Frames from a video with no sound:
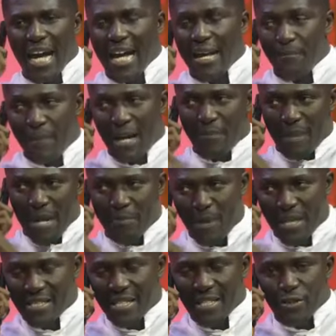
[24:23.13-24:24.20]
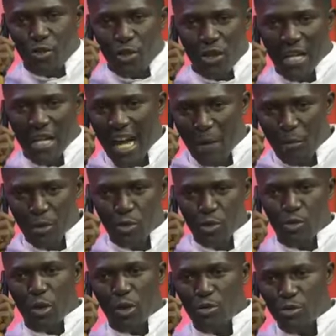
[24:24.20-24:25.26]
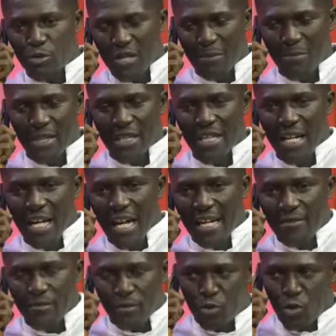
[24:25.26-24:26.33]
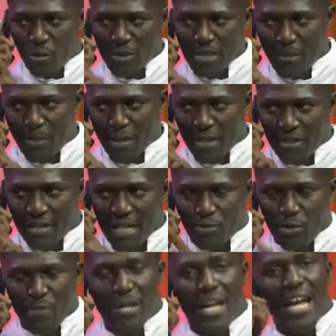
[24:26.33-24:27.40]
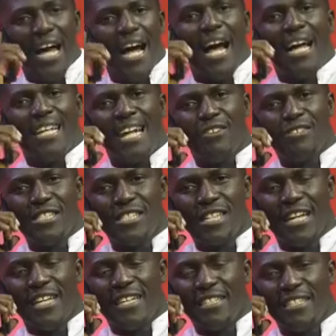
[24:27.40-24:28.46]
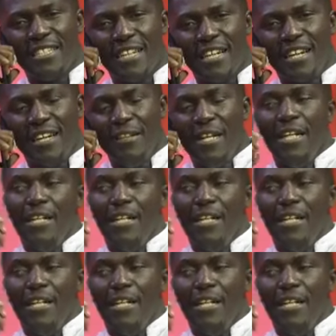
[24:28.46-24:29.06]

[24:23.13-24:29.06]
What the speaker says: Wow. My person is calling. I want to talk to somebody. And so Mr. President, just one. Now he's saying, yeah.